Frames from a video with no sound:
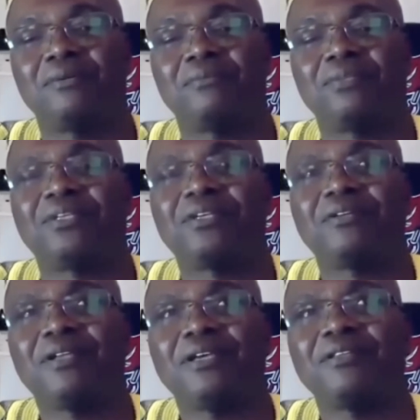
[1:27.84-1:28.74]

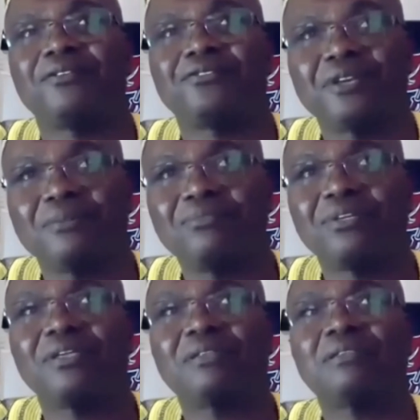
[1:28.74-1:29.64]
particularly on the
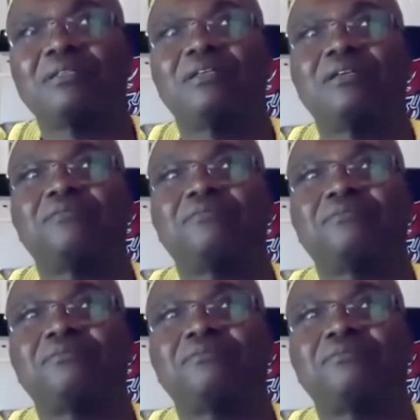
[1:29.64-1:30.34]
subject of